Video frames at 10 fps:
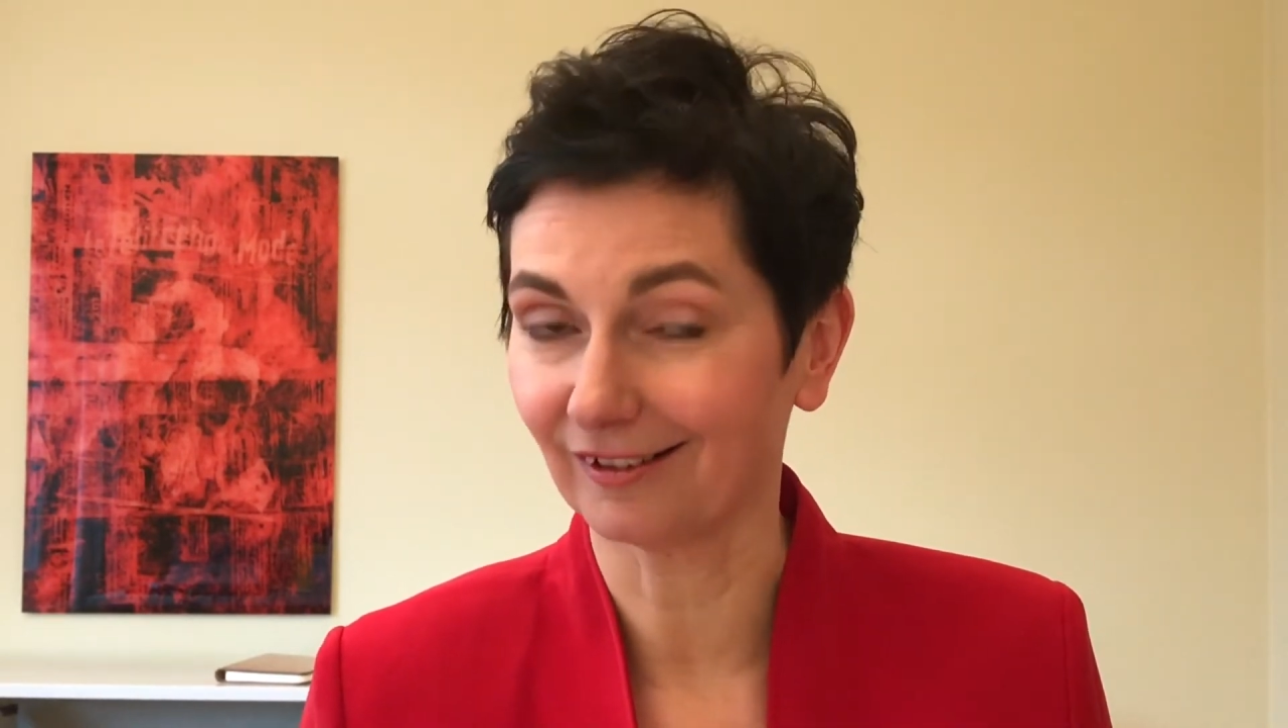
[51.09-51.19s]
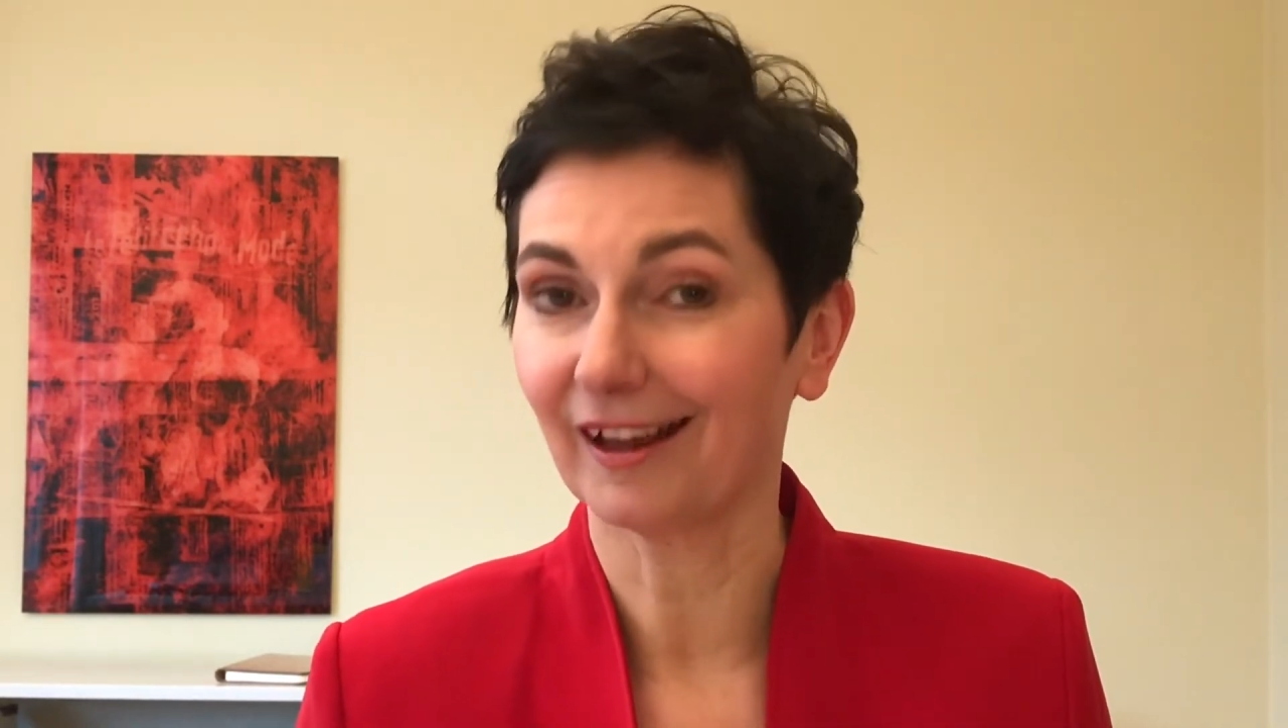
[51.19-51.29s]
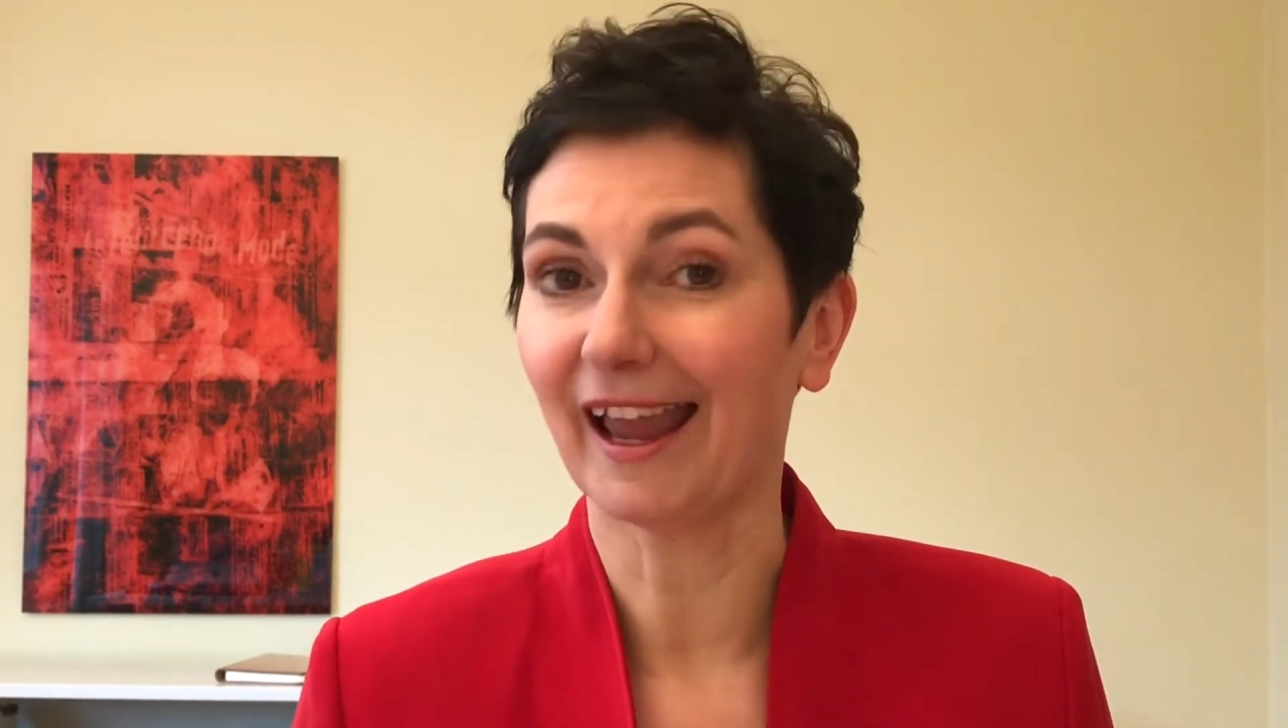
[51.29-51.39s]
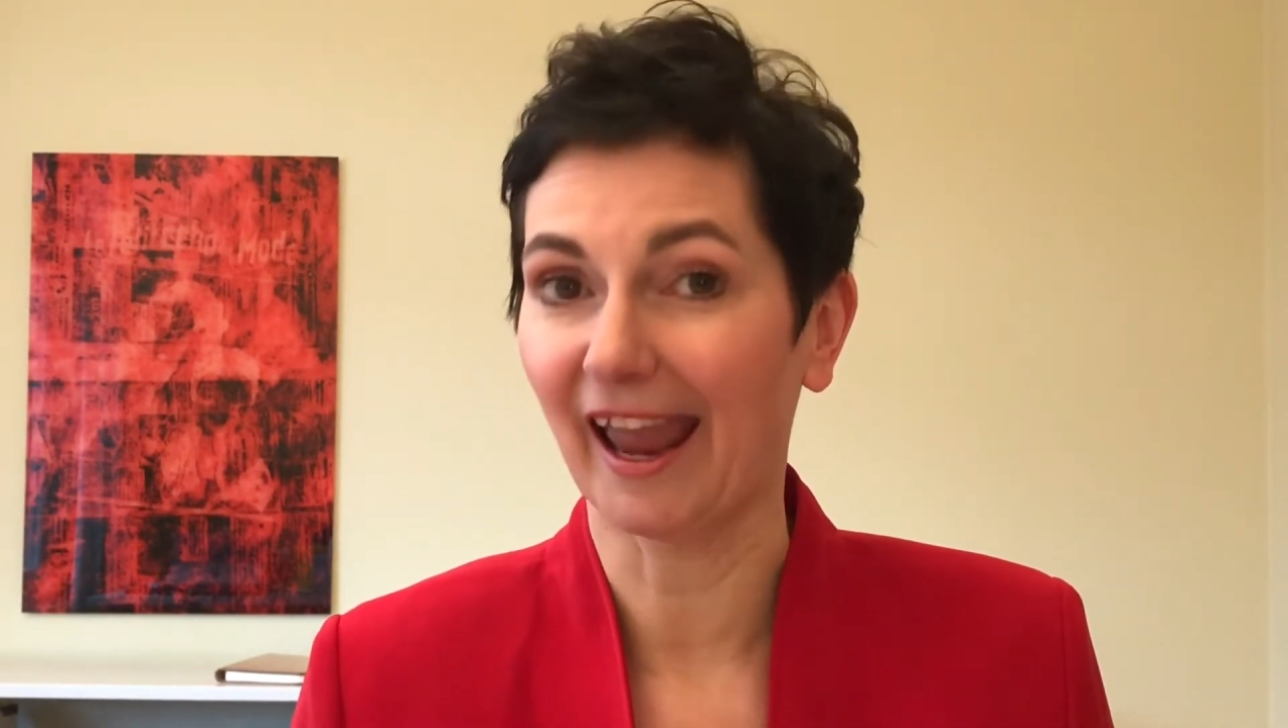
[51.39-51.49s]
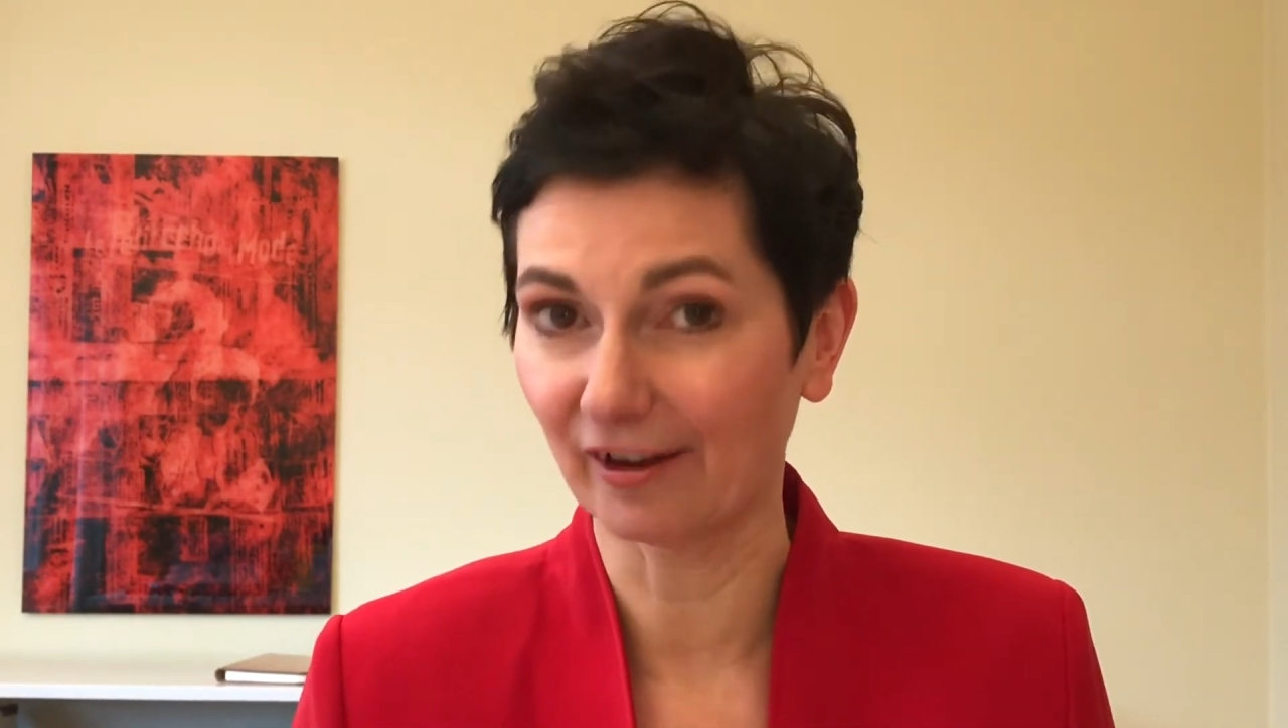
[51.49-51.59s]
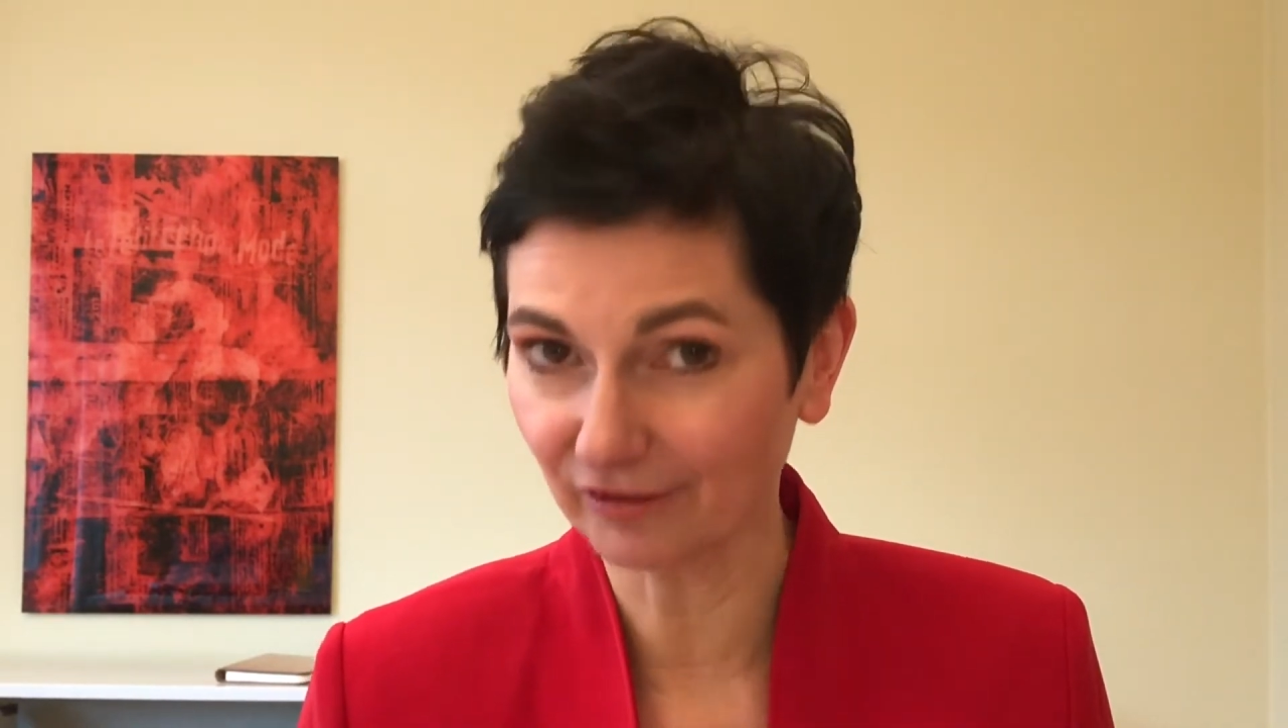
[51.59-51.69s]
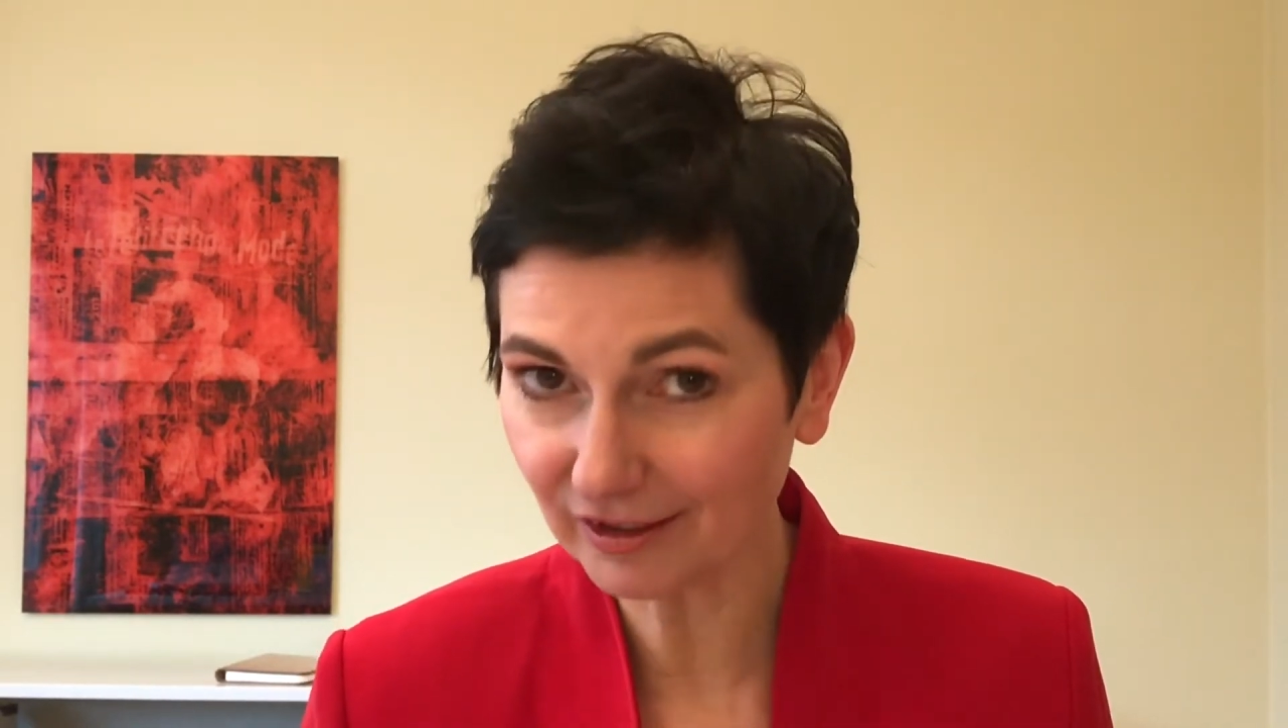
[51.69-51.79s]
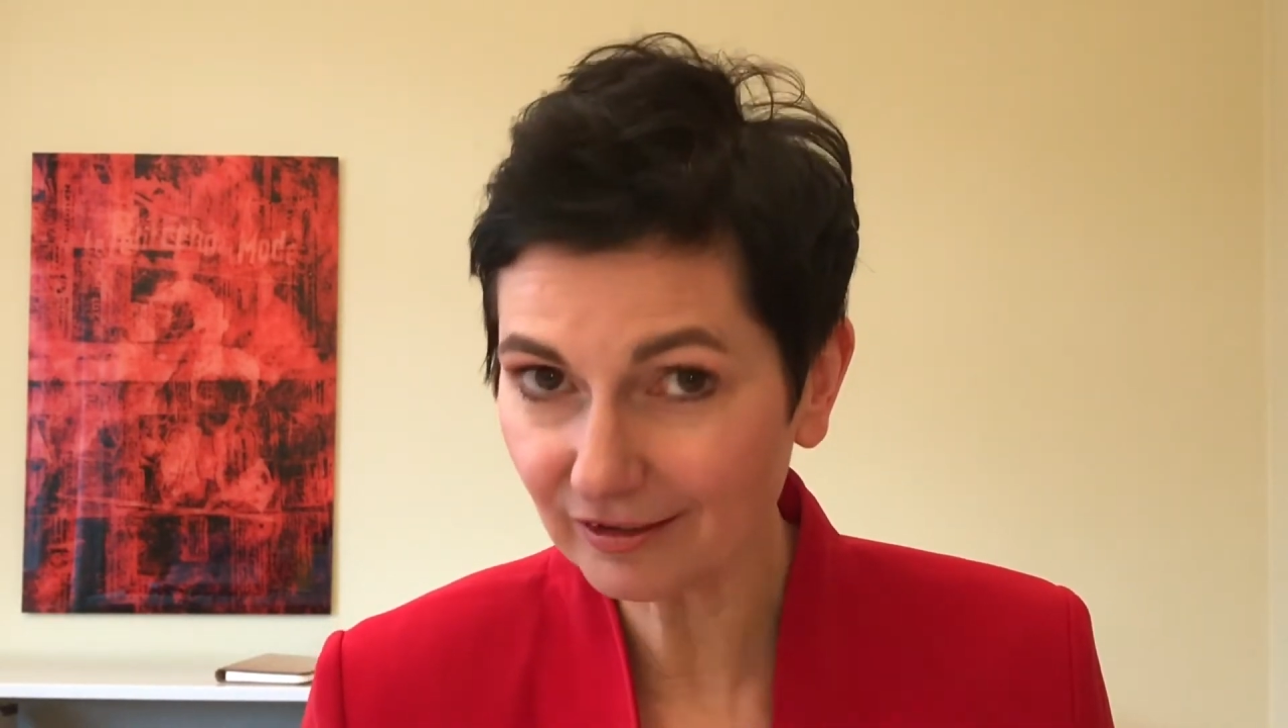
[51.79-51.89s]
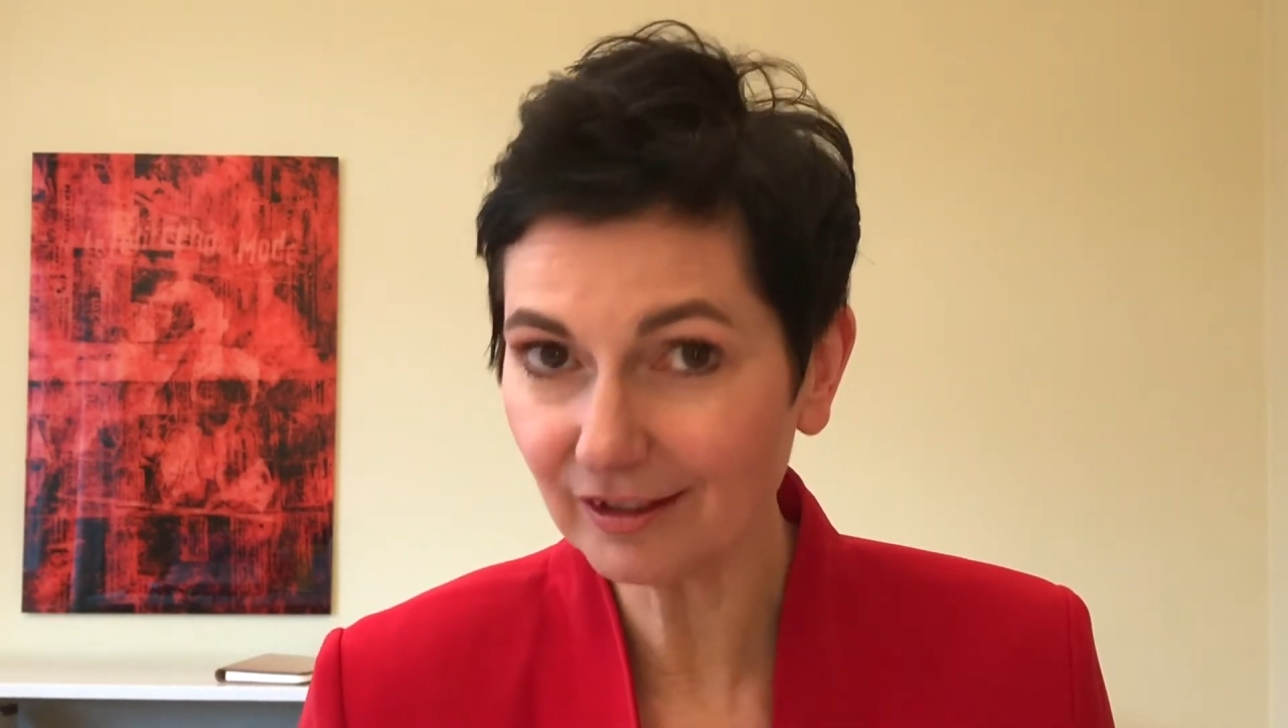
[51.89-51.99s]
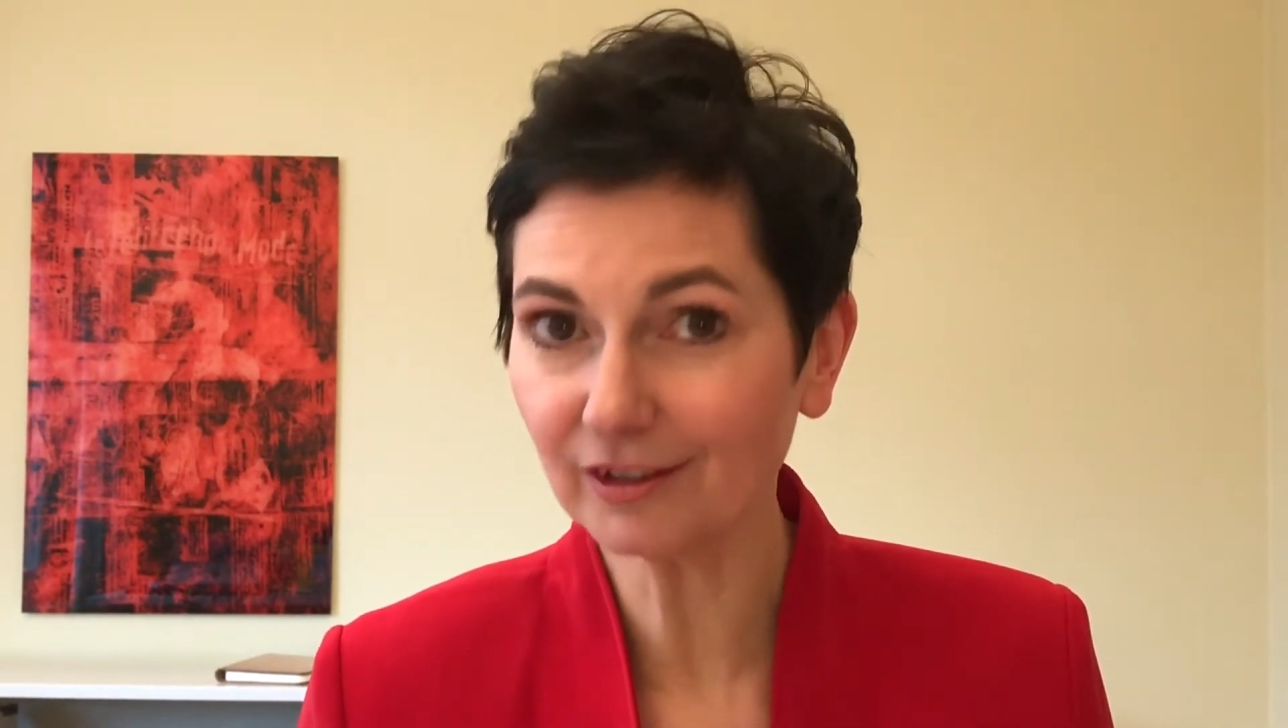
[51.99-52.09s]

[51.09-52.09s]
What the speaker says: Everything